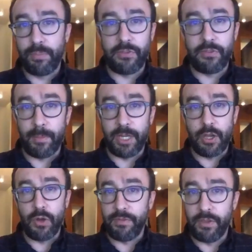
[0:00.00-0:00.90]
Please let me
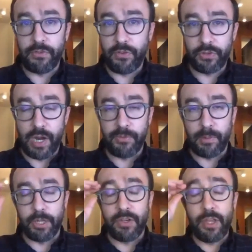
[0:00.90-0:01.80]
know if this describes
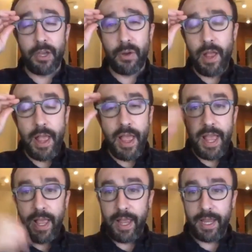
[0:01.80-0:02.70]
someone you know."
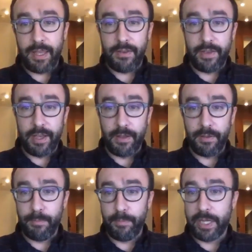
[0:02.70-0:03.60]
And uh,
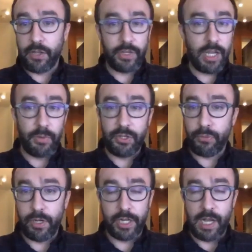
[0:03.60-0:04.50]
because it got
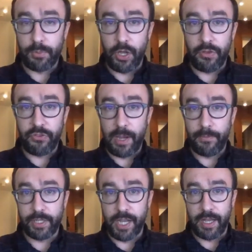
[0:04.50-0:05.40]
retweeted a couple other
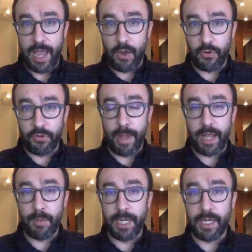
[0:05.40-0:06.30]
times, it got out of
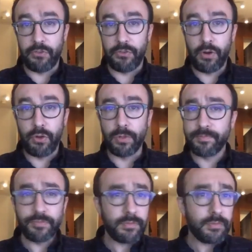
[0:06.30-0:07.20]
my immediate circle.